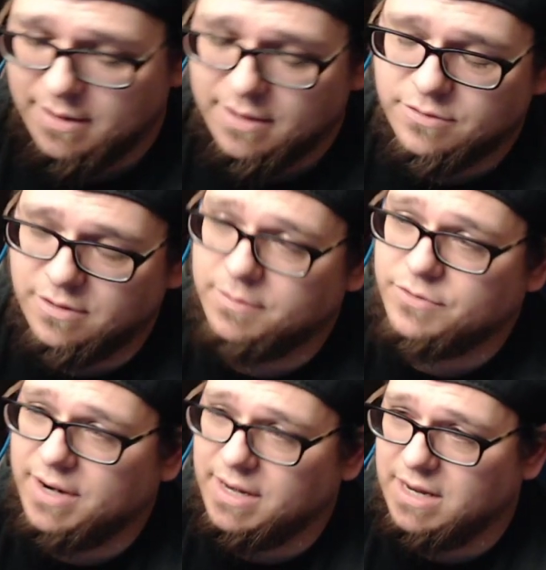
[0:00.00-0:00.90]
So they were
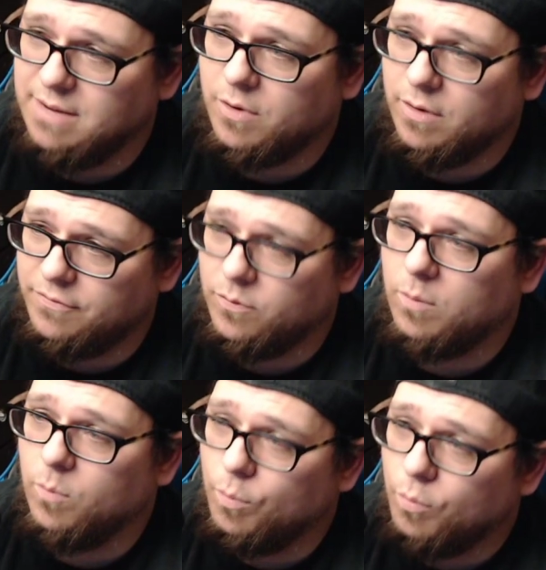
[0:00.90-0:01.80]
trying to keep RE4
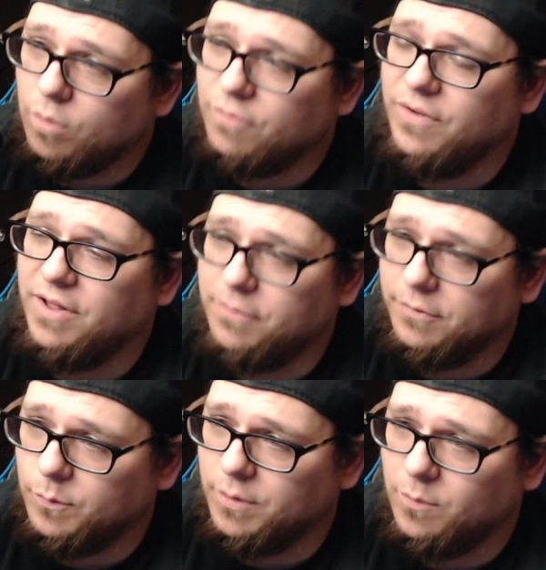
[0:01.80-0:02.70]
more faithful
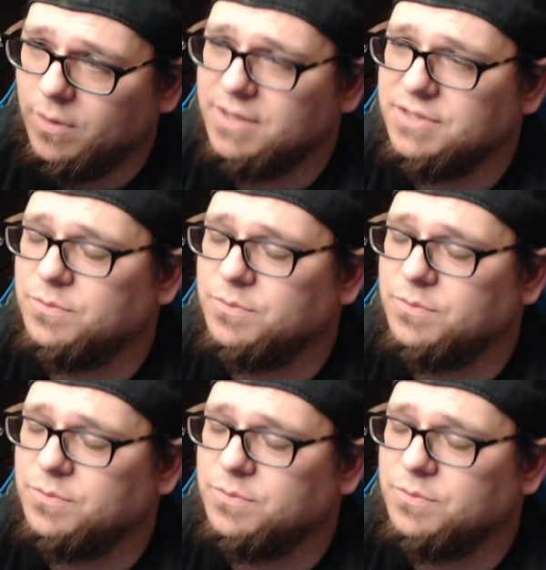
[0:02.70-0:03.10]
to what it was,